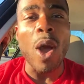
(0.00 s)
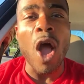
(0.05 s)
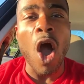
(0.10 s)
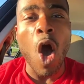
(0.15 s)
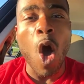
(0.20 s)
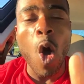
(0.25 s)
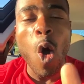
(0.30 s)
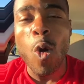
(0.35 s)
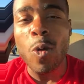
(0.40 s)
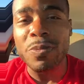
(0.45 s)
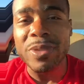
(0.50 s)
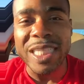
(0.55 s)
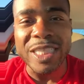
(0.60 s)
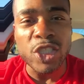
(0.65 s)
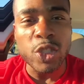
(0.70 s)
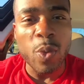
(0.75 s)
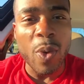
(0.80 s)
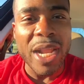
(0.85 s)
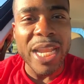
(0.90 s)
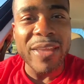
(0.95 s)
in homes
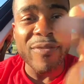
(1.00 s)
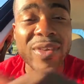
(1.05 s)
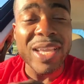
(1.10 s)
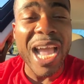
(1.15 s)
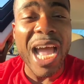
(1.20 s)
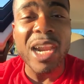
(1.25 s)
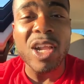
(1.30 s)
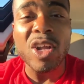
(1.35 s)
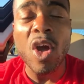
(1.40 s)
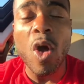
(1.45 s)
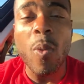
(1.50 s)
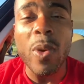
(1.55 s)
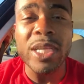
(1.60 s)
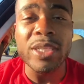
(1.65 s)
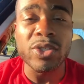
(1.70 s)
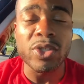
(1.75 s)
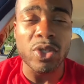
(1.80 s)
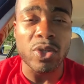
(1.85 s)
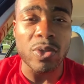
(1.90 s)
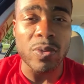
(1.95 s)
that you ain't even got to go
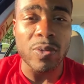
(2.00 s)
into.